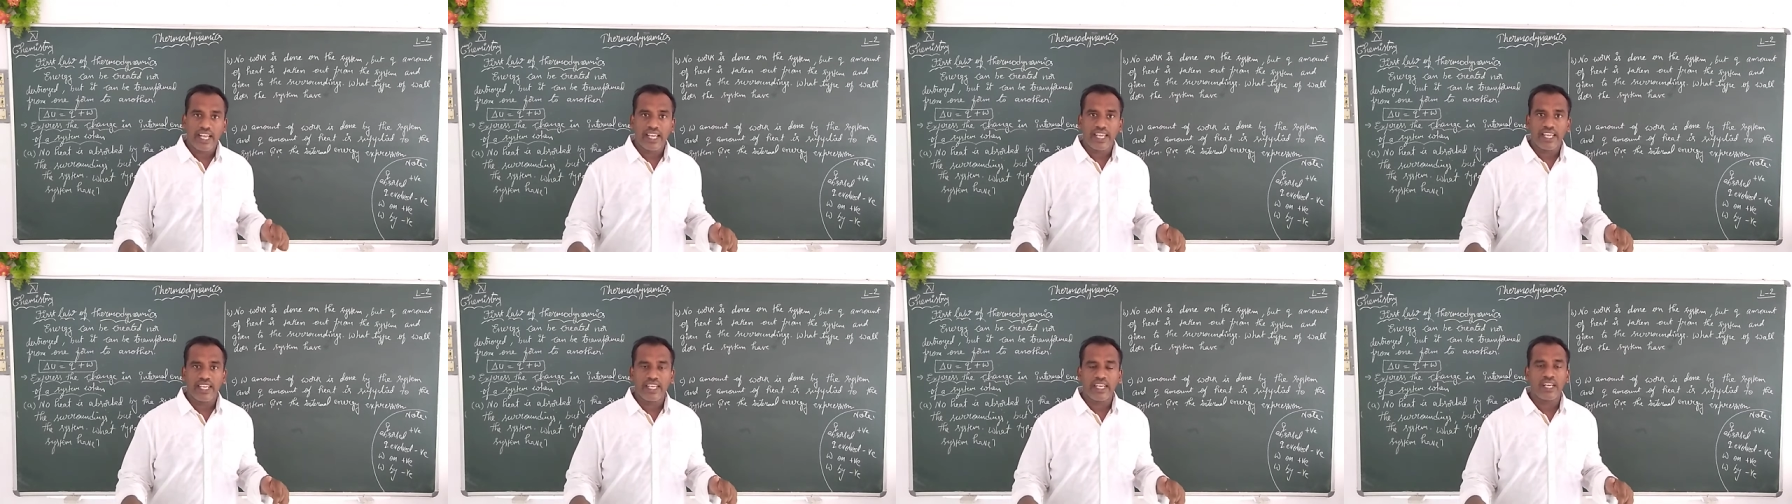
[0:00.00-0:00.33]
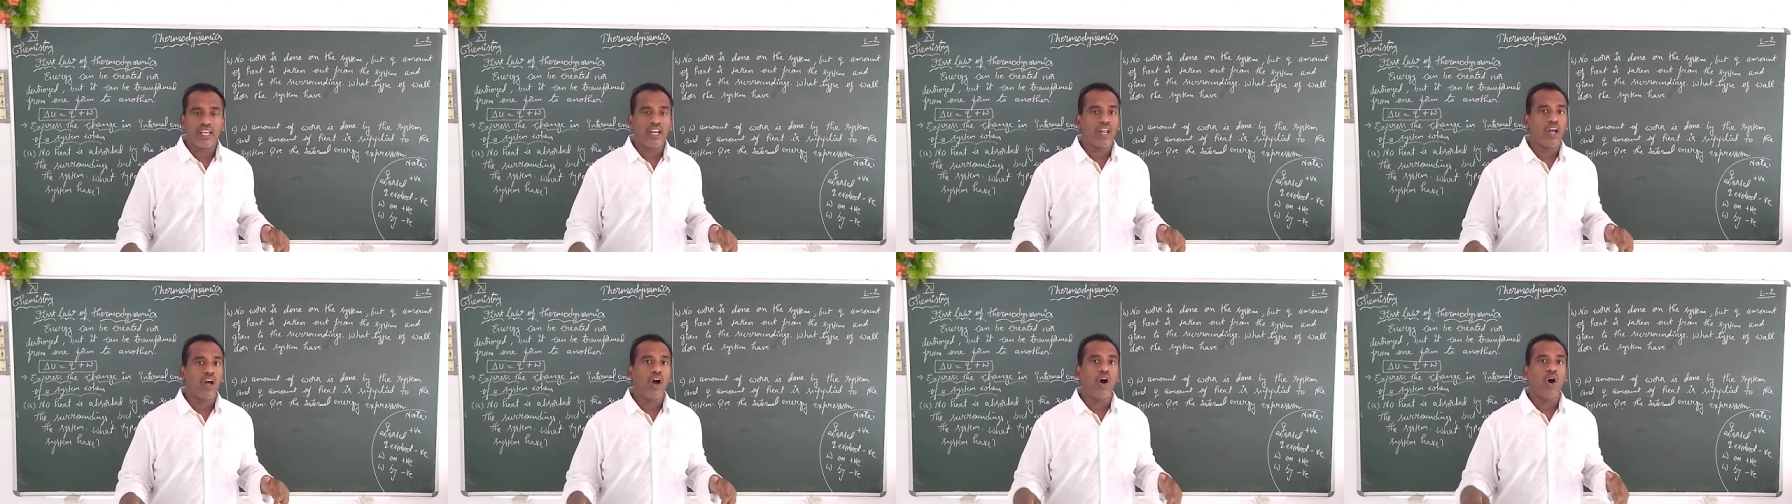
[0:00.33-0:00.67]

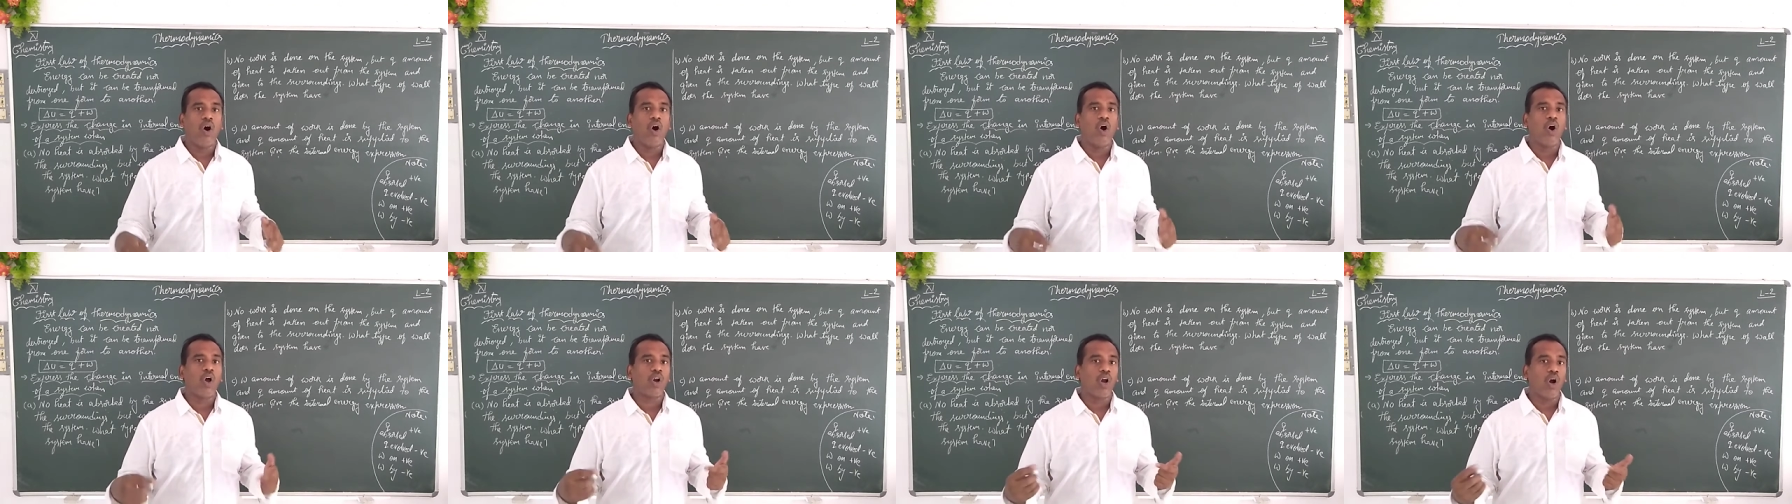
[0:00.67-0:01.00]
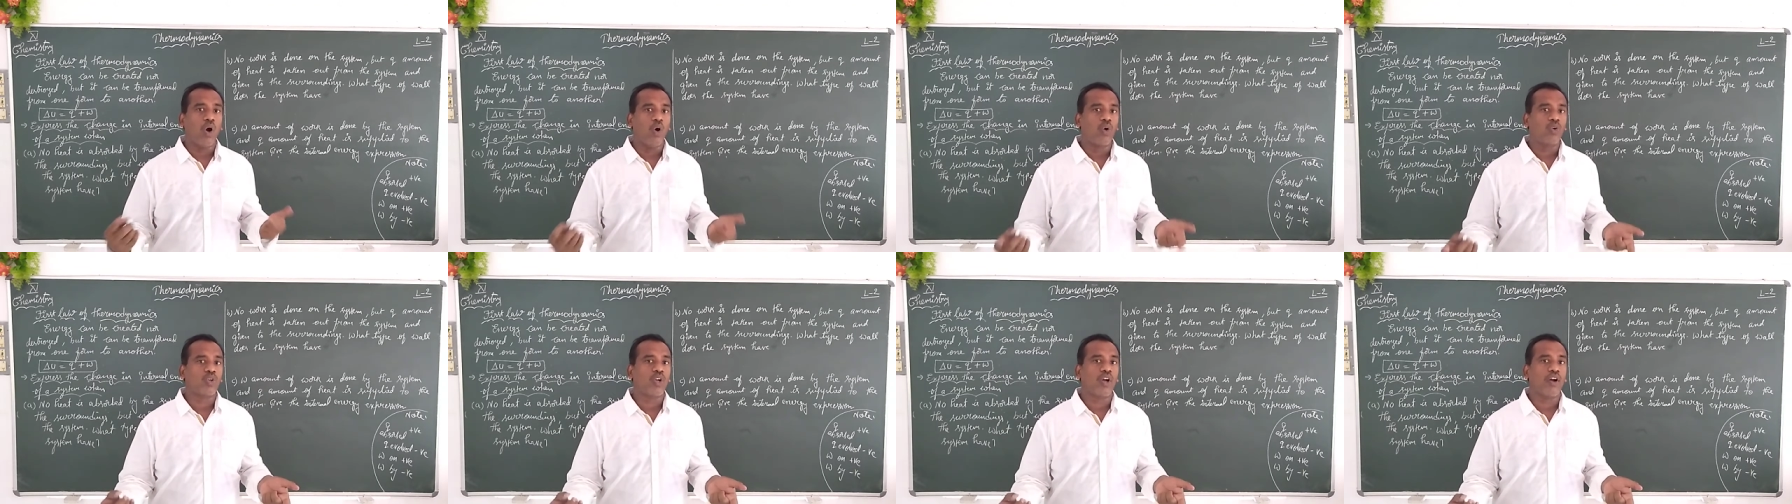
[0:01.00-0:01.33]
in or
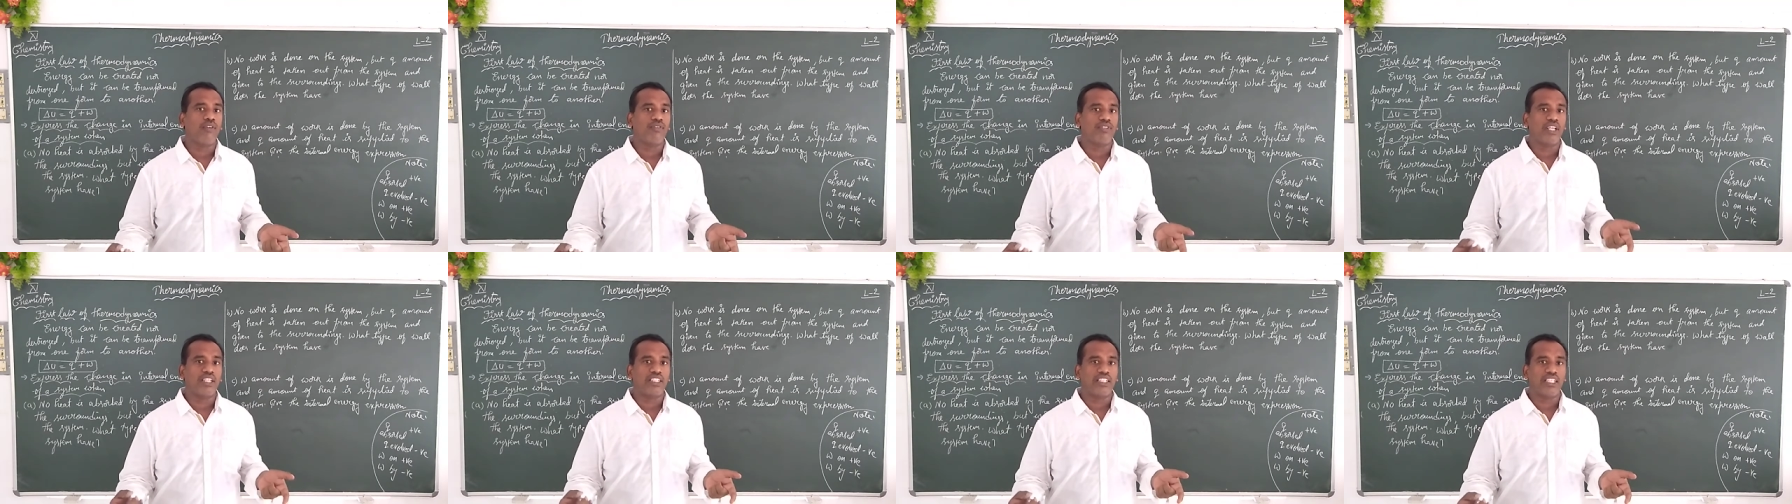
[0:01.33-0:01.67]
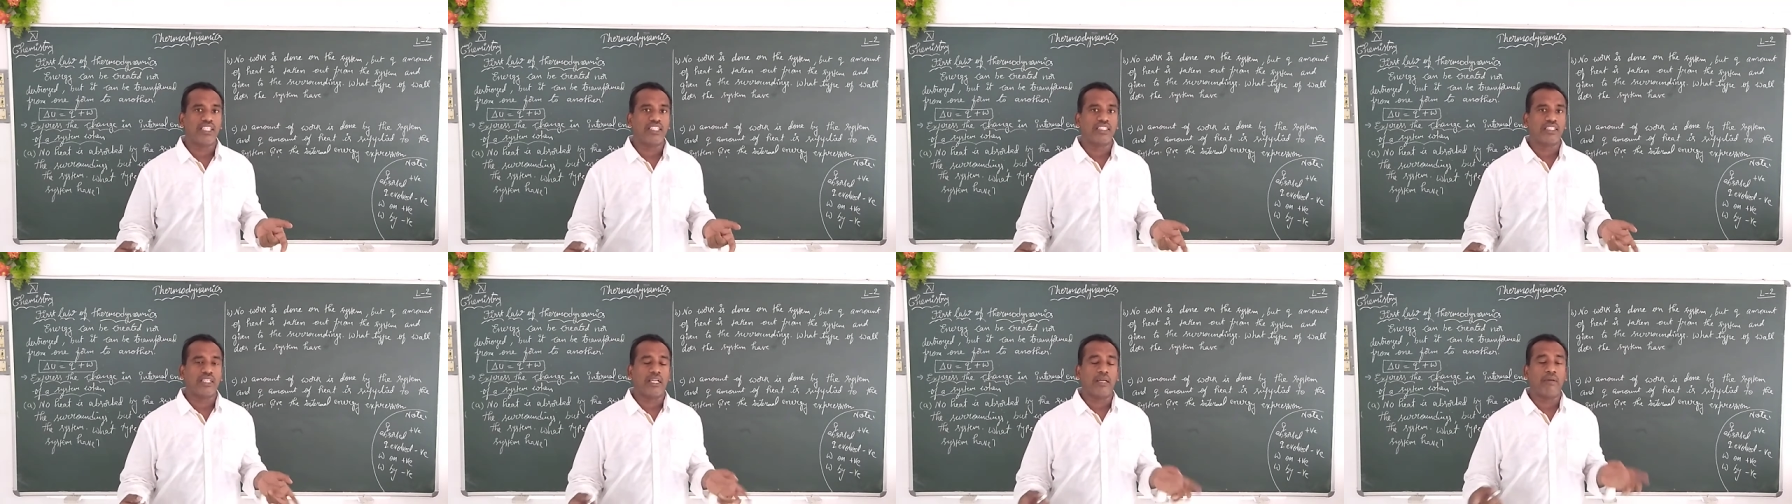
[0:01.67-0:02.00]
out of the
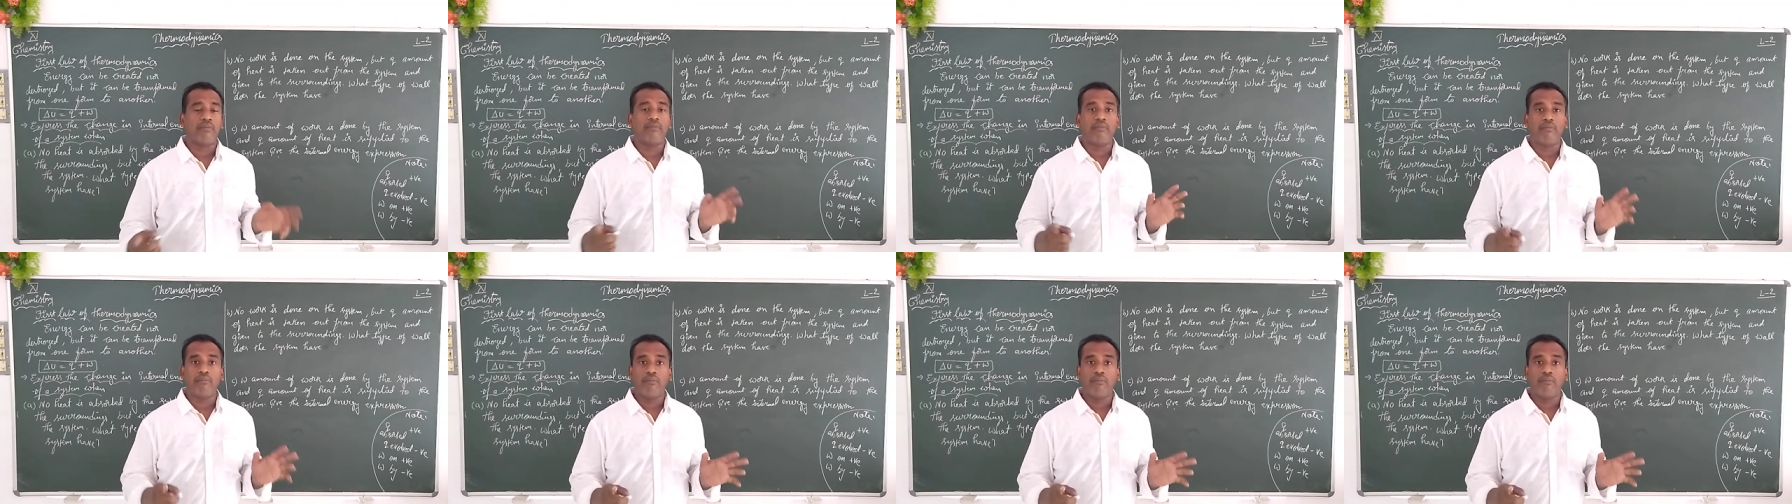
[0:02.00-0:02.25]
system,